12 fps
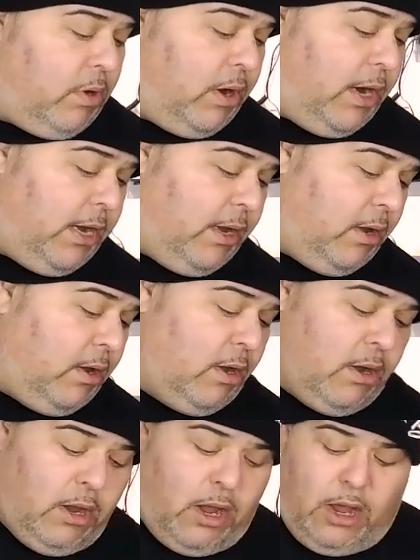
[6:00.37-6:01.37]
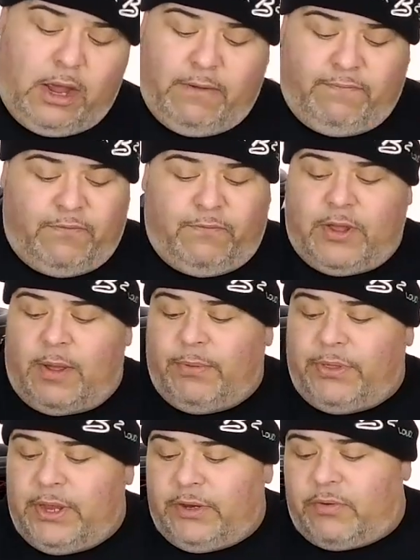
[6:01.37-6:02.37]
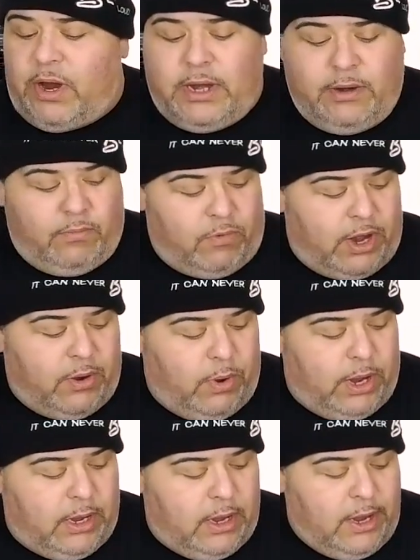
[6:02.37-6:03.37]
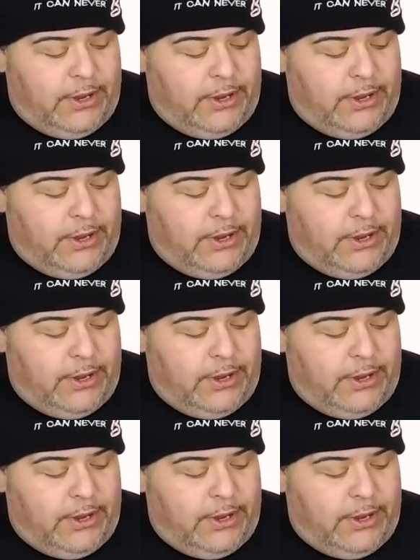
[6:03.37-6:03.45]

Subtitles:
All right. A couple things right away.